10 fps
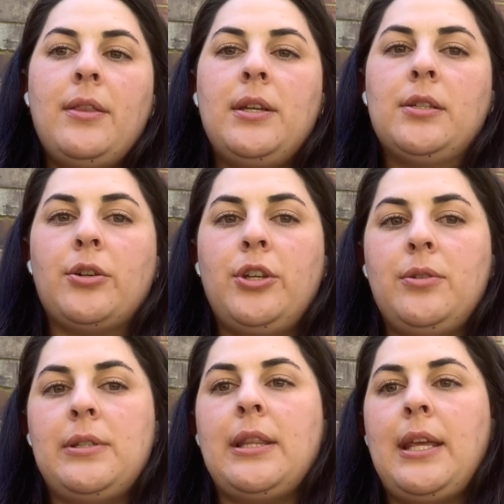These are
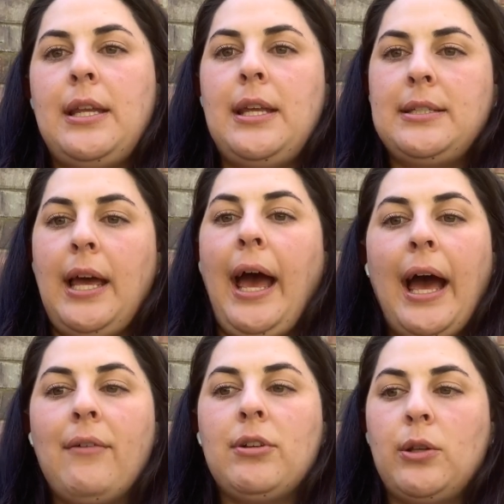cues that they need to
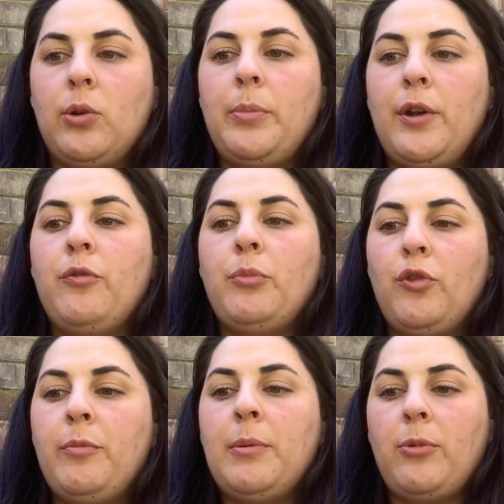have a little bit of
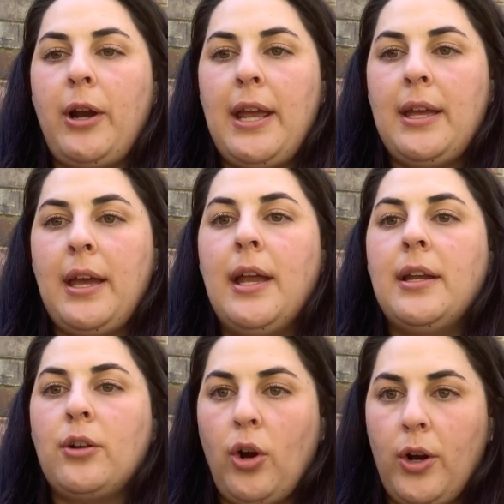movement break, and
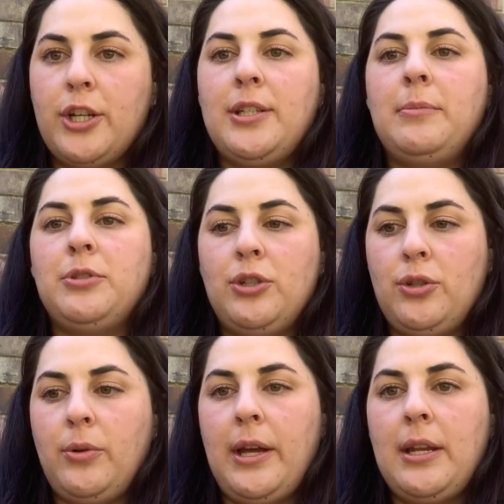encourage them to
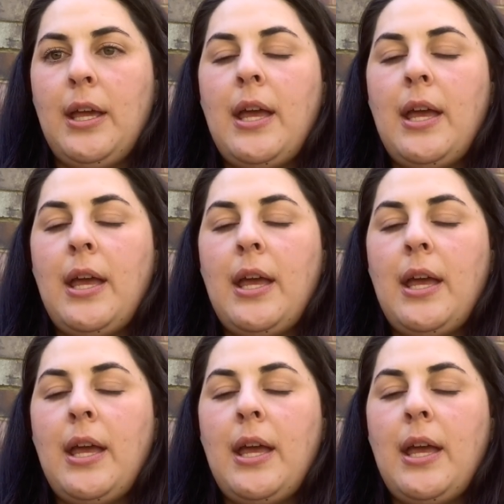do it.